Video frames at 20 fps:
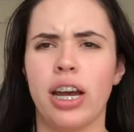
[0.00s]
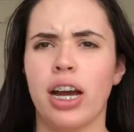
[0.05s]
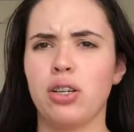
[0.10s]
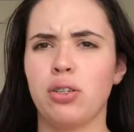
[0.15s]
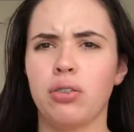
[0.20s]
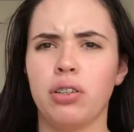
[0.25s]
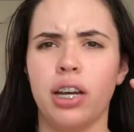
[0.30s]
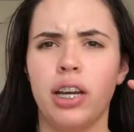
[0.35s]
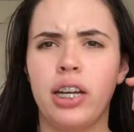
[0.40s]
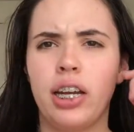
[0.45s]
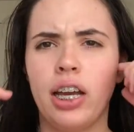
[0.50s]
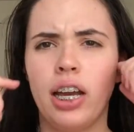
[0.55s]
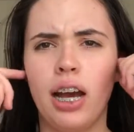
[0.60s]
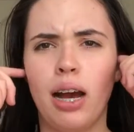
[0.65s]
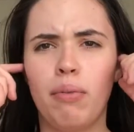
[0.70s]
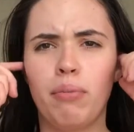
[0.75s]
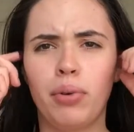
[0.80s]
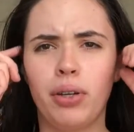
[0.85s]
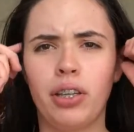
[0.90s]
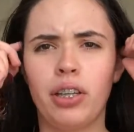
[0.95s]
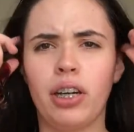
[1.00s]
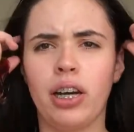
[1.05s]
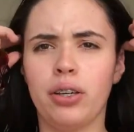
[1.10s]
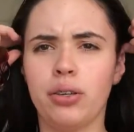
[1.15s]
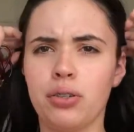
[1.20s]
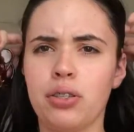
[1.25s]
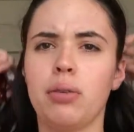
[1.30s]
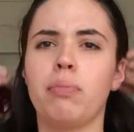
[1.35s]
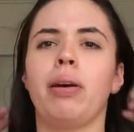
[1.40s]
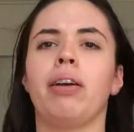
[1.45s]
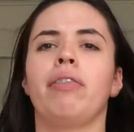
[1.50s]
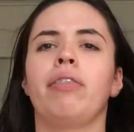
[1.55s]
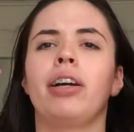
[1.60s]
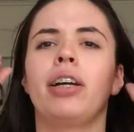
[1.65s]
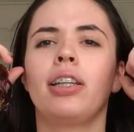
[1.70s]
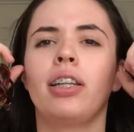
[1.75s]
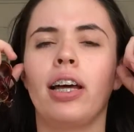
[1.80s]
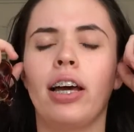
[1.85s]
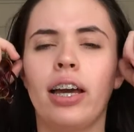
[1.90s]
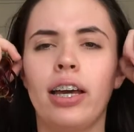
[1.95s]
natural lighting. I'm really not using my
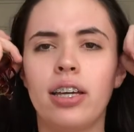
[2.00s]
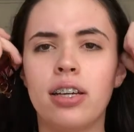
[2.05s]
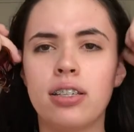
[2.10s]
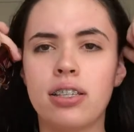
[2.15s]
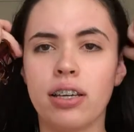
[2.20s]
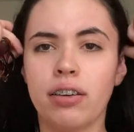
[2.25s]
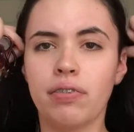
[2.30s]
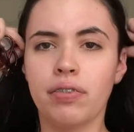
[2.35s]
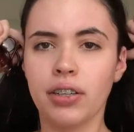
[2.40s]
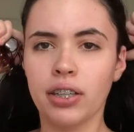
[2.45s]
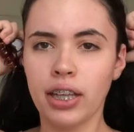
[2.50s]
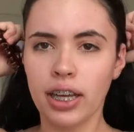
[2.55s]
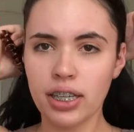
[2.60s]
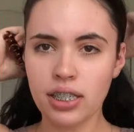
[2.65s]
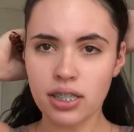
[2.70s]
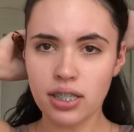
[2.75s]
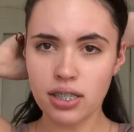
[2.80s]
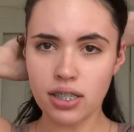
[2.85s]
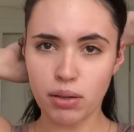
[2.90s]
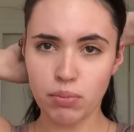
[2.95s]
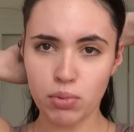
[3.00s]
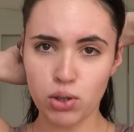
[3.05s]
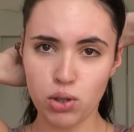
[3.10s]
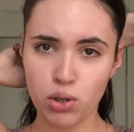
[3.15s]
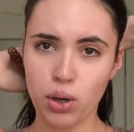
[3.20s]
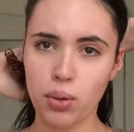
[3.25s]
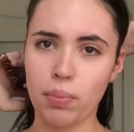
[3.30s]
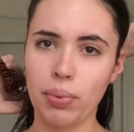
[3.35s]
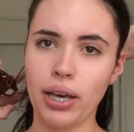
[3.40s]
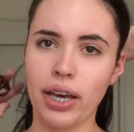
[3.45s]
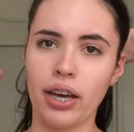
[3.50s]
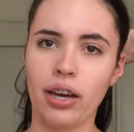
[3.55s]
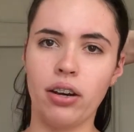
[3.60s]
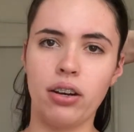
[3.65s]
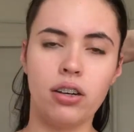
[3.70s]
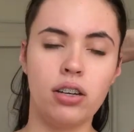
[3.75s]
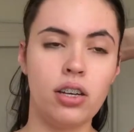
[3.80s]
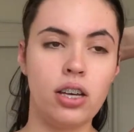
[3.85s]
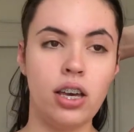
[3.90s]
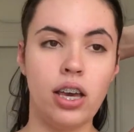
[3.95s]
ring light because I feel like since I'm so
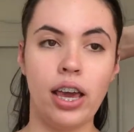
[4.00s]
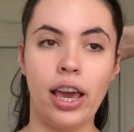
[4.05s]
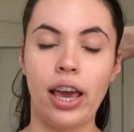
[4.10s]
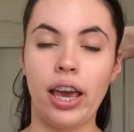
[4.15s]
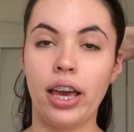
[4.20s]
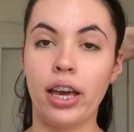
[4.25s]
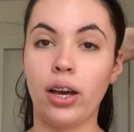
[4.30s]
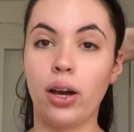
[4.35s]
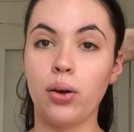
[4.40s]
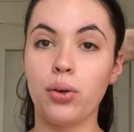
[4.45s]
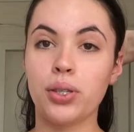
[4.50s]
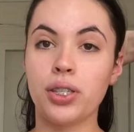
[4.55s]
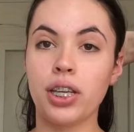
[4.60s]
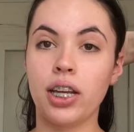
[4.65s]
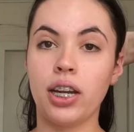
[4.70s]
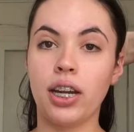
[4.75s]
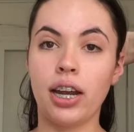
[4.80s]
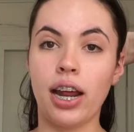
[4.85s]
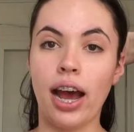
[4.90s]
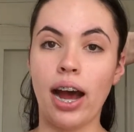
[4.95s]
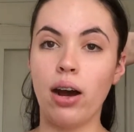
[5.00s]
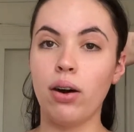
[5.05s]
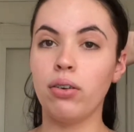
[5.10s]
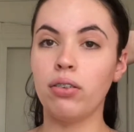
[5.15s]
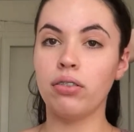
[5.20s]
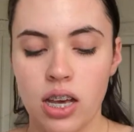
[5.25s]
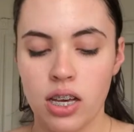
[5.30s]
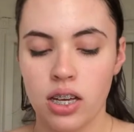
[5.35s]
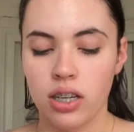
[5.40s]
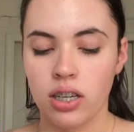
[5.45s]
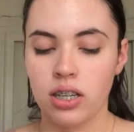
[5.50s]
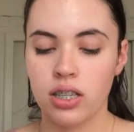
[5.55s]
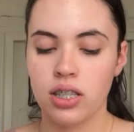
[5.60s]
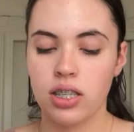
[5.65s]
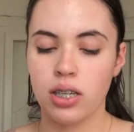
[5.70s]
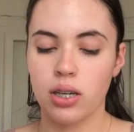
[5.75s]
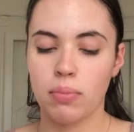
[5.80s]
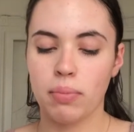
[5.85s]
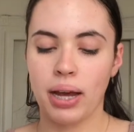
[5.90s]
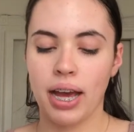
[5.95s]
pale, it goes in and out.
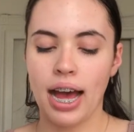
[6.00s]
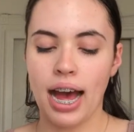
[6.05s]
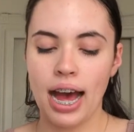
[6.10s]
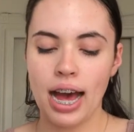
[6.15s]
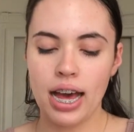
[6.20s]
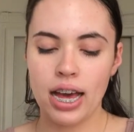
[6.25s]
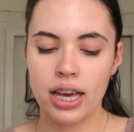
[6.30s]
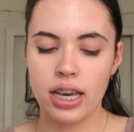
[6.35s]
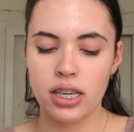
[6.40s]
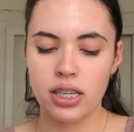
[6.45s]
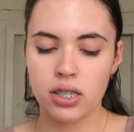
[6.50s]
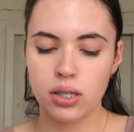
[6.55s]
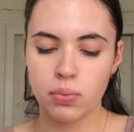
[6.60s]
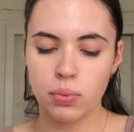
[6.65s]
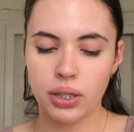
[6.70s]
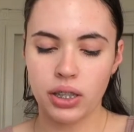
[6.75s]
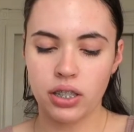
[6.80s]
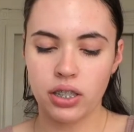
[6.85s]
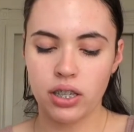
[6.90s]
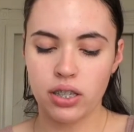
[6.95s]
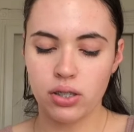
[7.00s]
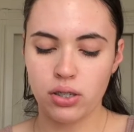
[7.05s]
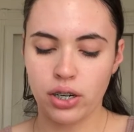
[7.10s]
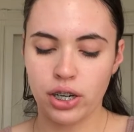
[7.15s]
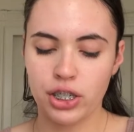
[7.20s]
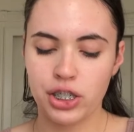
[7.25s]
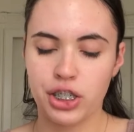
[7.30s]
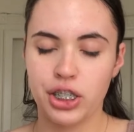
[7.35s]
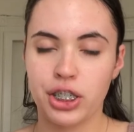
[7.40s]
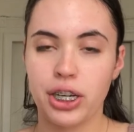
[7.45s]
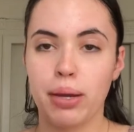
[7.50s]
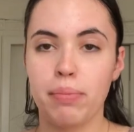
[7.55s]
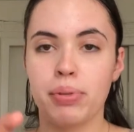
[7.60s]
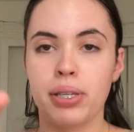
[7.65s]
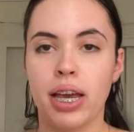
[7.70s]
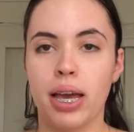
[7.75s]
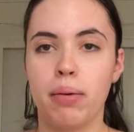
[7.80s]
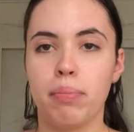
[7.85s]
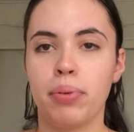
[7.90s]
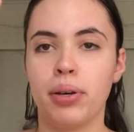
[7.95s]
Conceal my eyes with the Tarte Shape
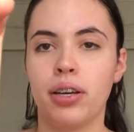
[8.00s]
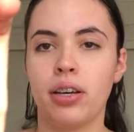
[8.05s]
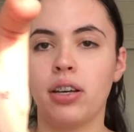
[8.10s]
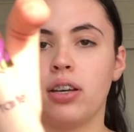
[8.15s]
Tape.